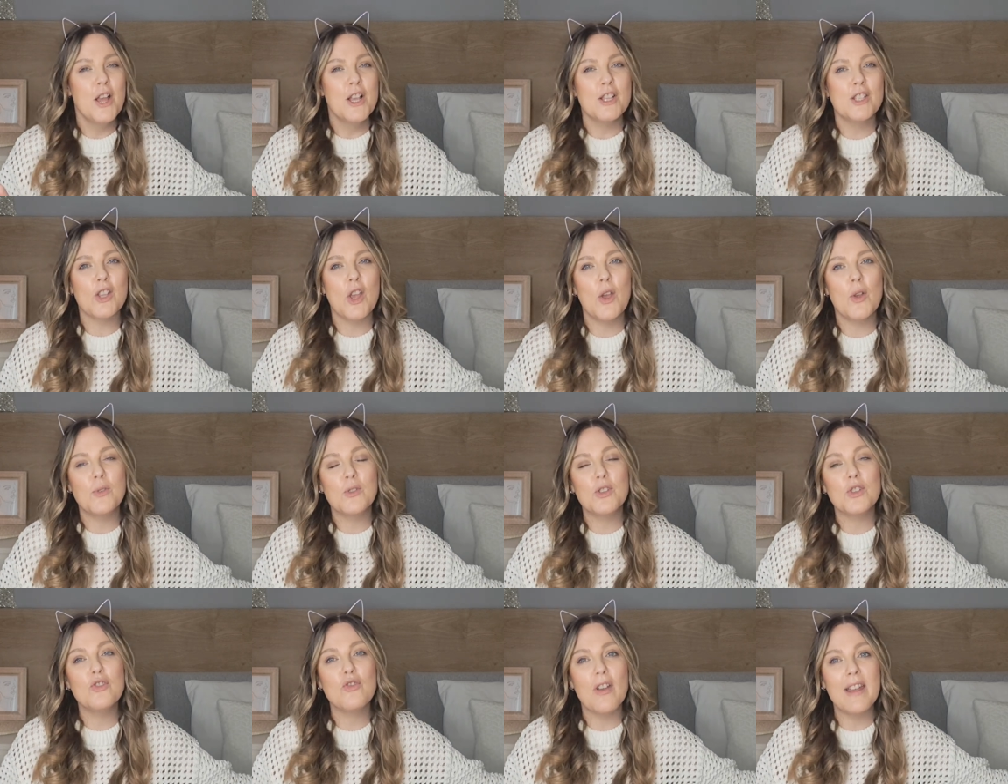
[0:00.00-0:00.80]
So
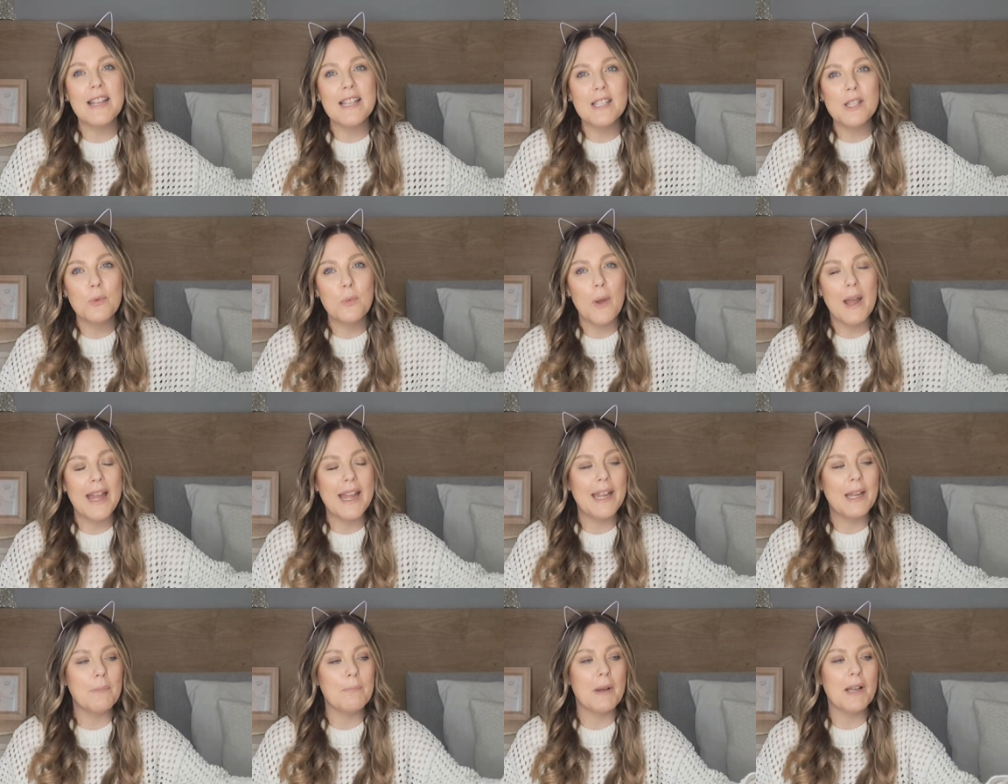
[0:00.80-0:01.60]
straight
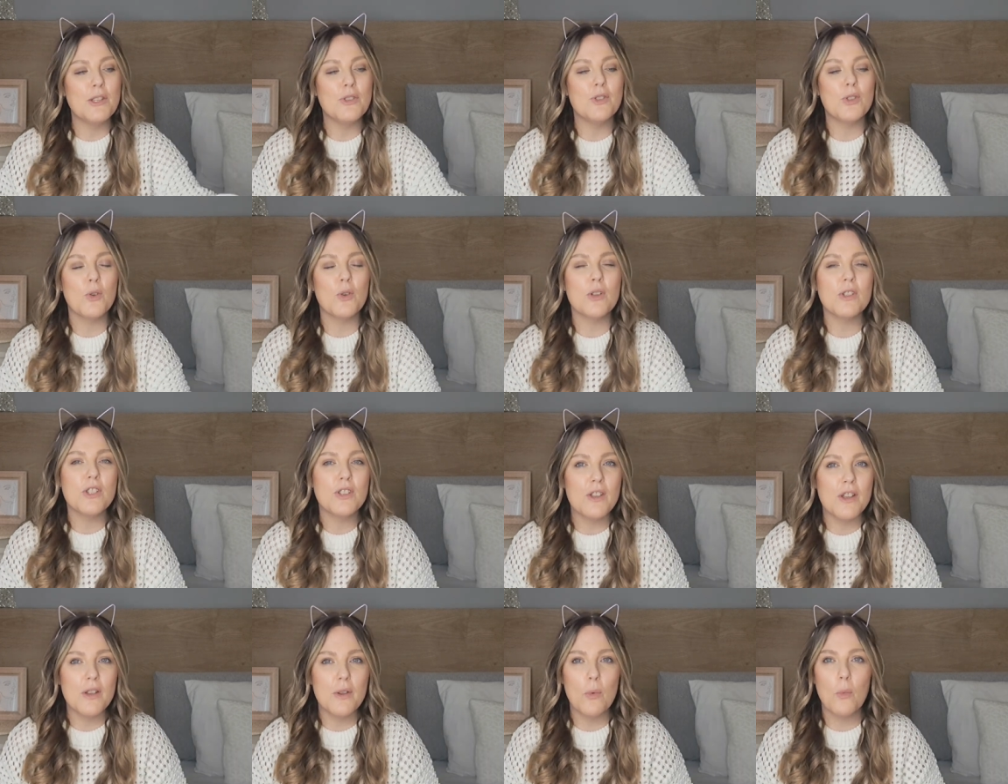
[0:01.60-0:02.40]
away, my
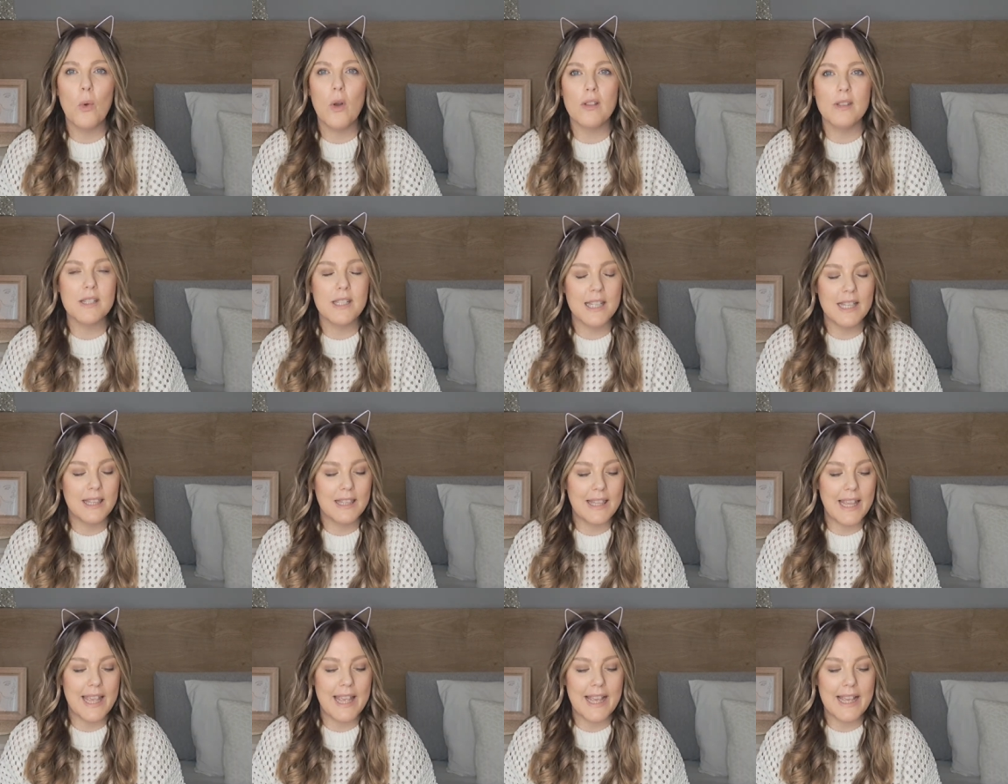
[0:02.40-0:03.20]
daughter
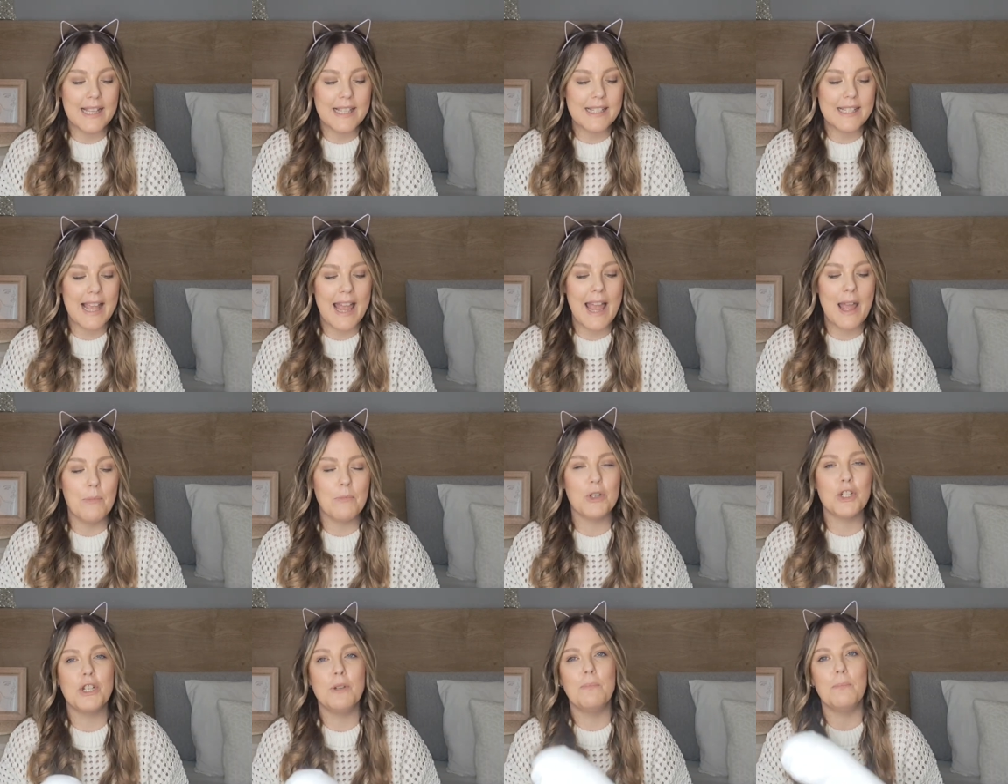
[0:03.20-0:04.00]
wanted this.
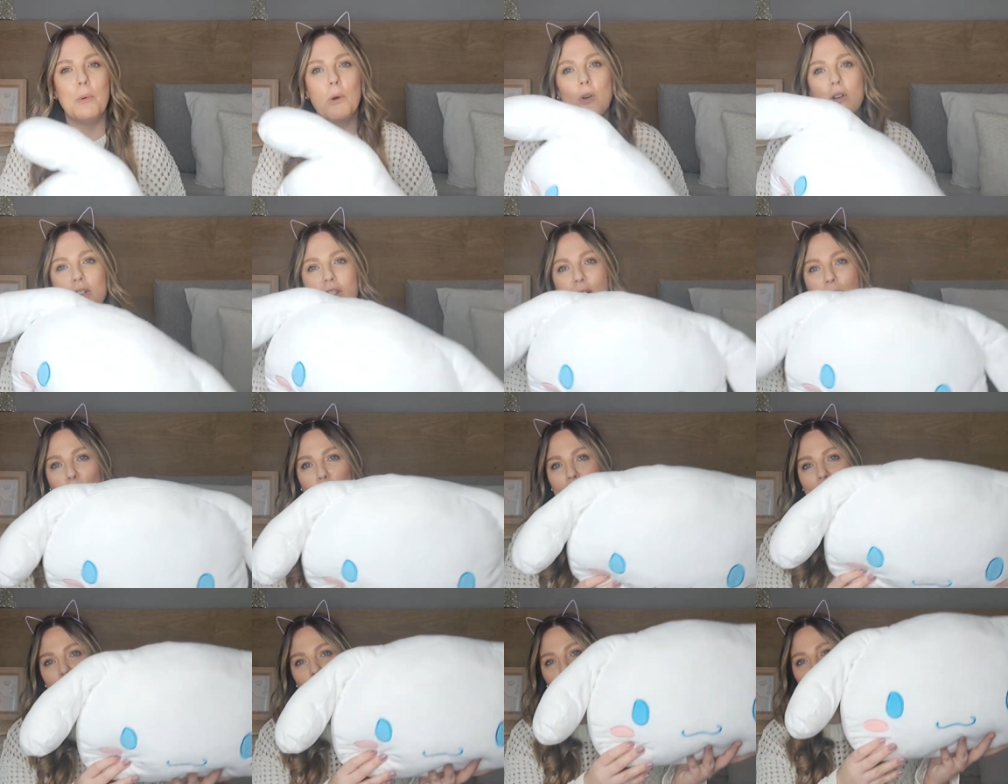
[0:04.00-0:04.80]
Um, she bought it with